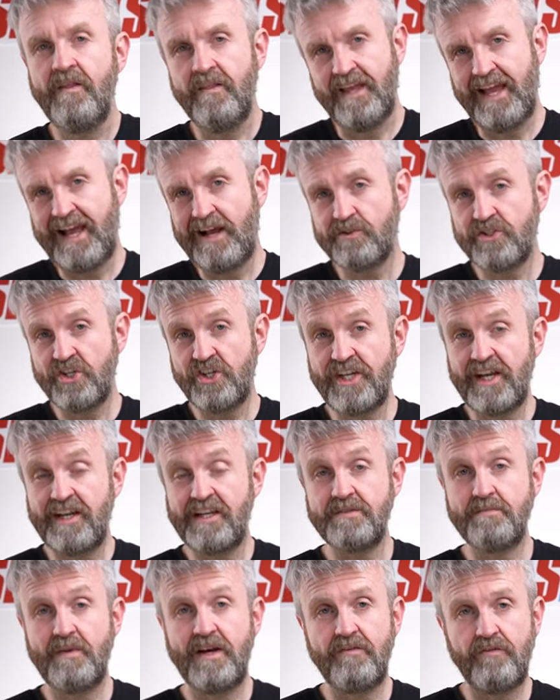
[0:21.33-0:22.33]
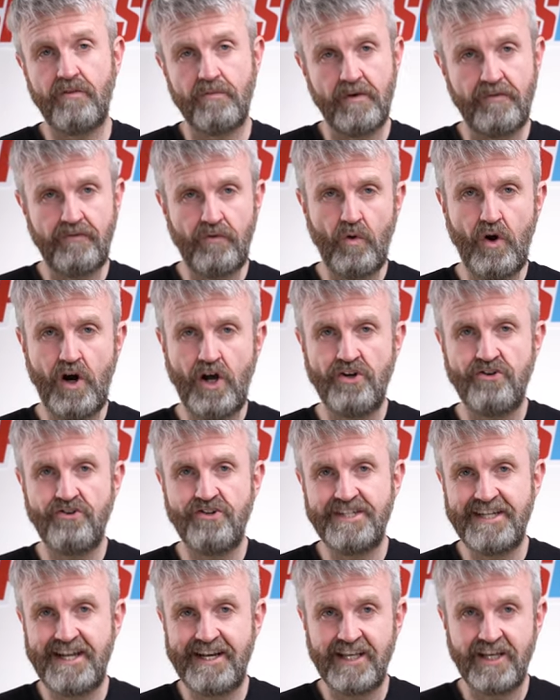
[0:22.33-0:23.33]
The outer shell is made from a
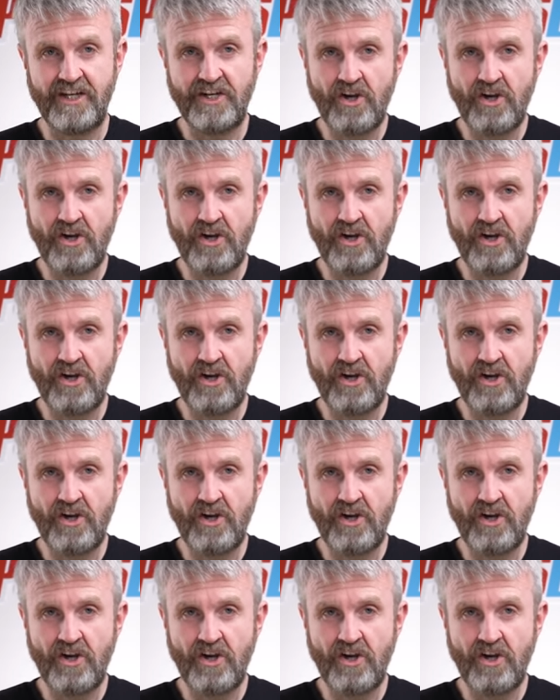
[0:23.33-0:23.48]
400 denier